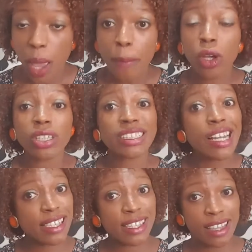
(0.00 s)
Because
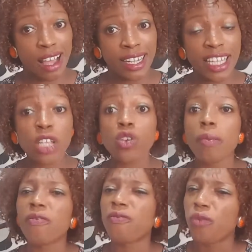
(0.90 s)
listen, darling, it will
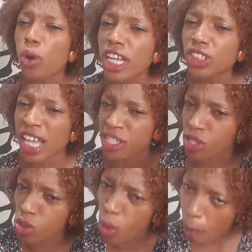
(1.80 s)
be foolish and
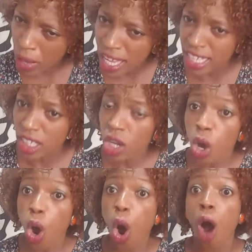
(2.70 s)
stupid
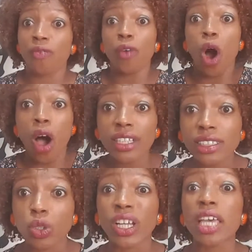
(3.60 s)
of
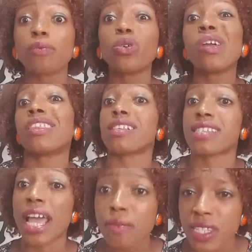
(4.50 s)
us to keep doing the
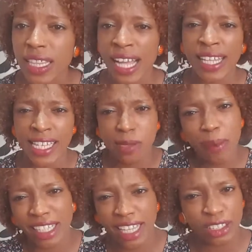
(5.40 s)
same thing and
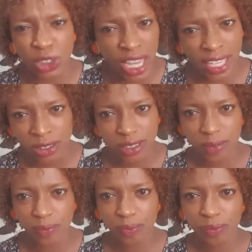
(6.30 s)
expect a change.
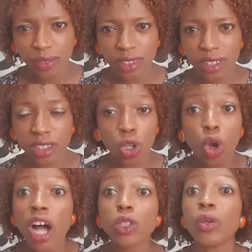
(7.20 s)

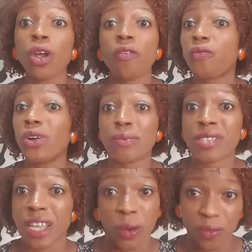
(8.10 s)
God will not fool
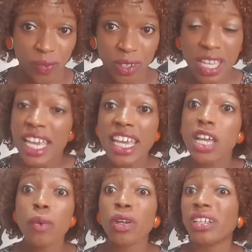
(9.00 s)
himself.
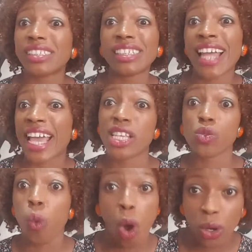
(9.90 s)
He will not deny
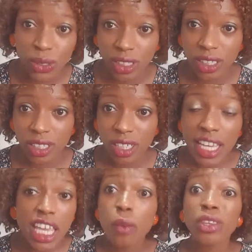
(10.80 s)
his word.
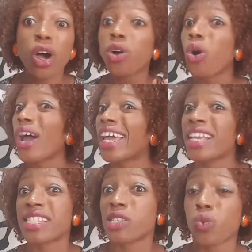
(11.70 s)
He will not go
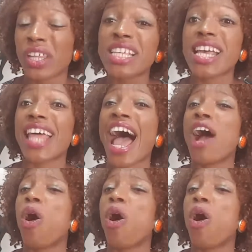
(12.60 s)
against his word. He said, I